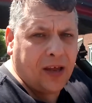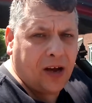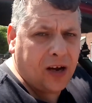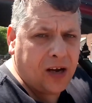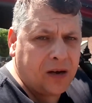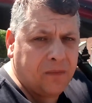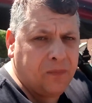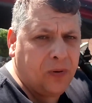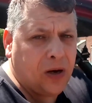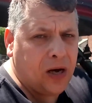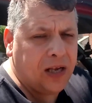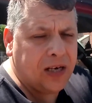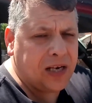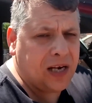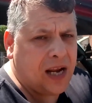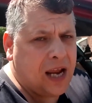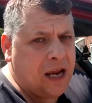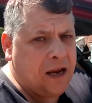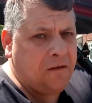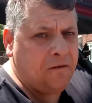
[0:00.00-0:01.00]
that I can put
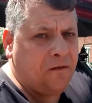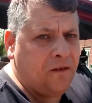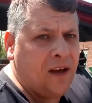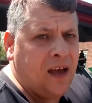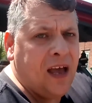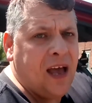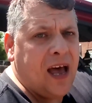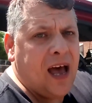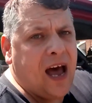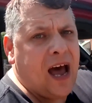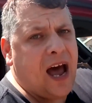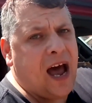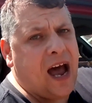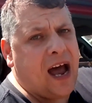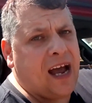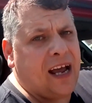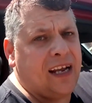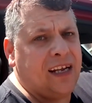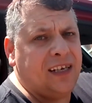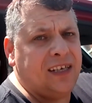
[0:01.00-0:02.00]
underneath,
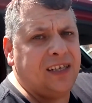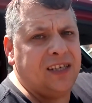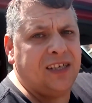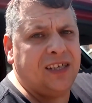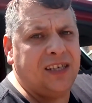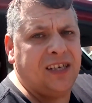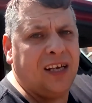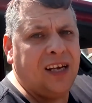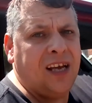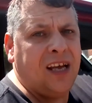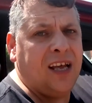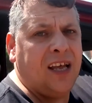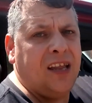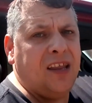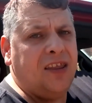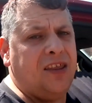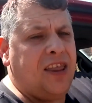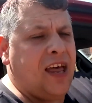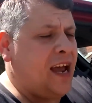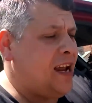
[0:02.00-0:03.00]
and
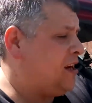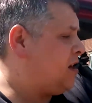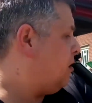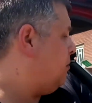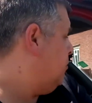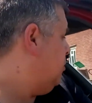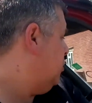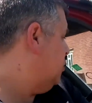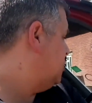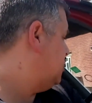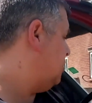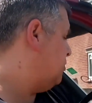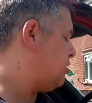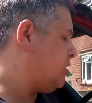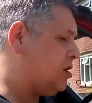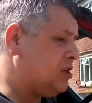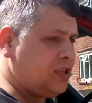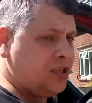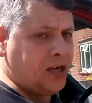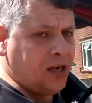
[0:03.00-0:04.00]
then I'm also
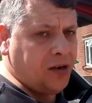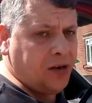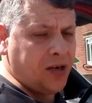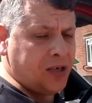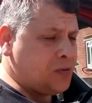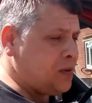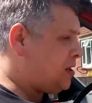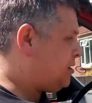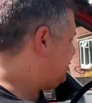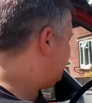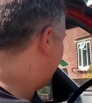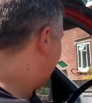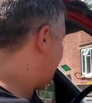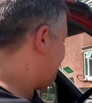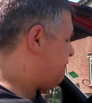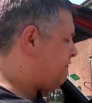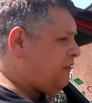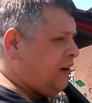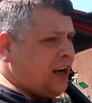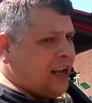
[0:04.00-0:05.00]
going to, as well as
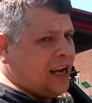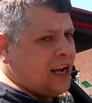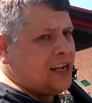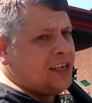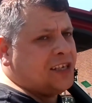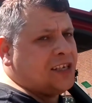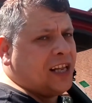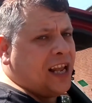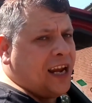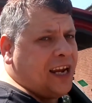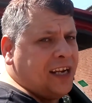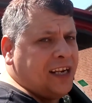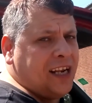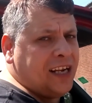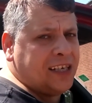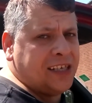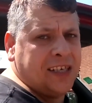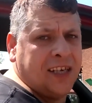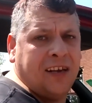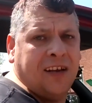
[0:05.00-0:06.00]
fully insulating
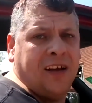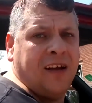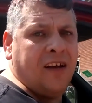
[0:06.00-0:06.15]
this